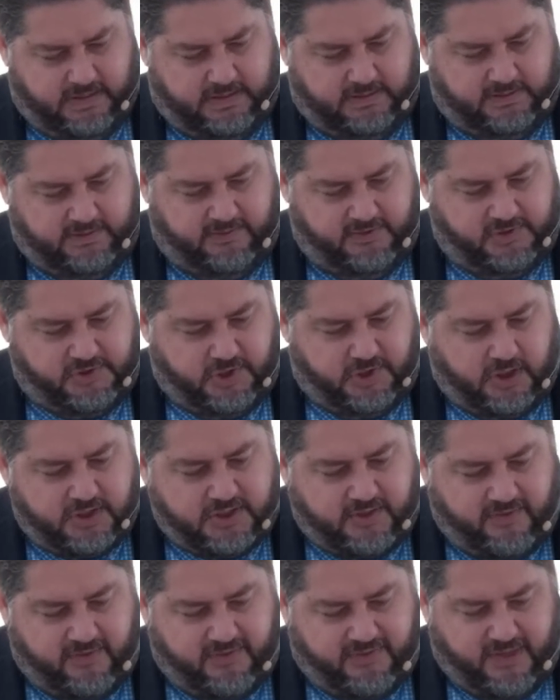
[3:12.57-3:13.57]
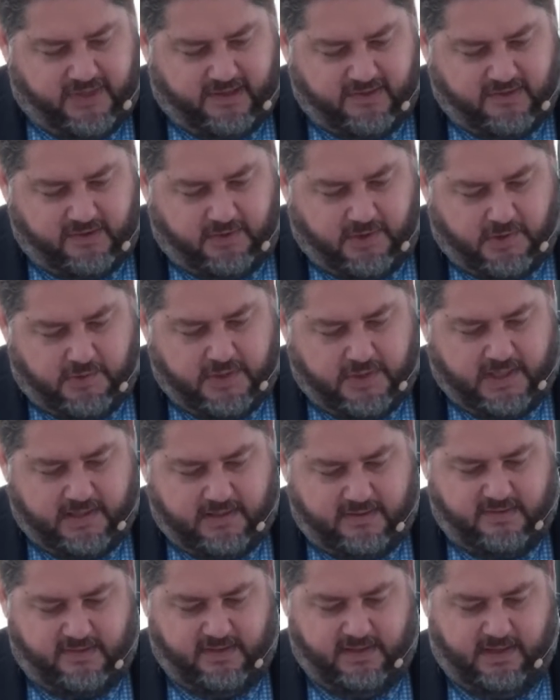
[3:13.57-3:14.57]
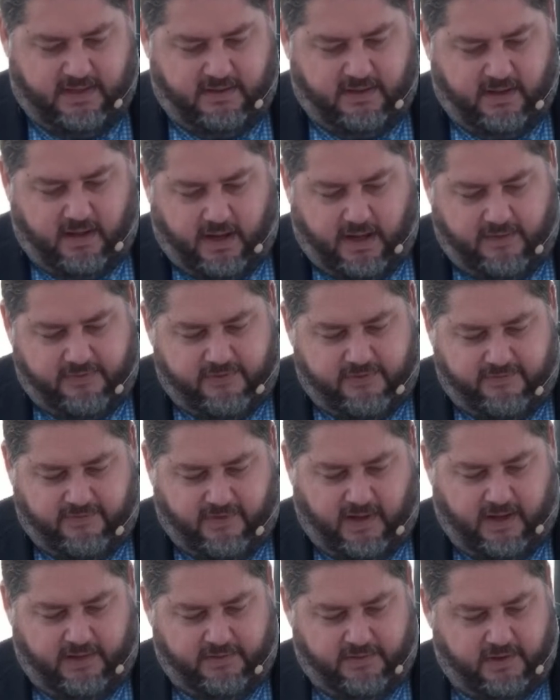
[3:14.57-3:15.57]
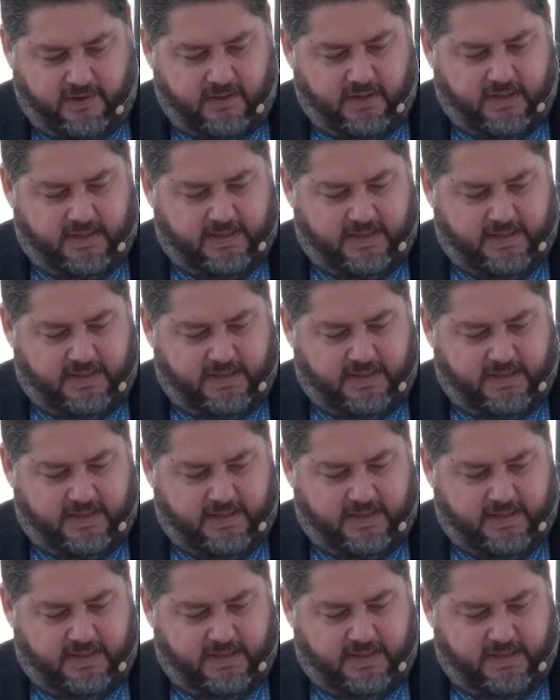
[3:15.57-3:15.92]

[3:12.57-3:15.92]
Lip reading: to the church of the Thessalonians in God the Father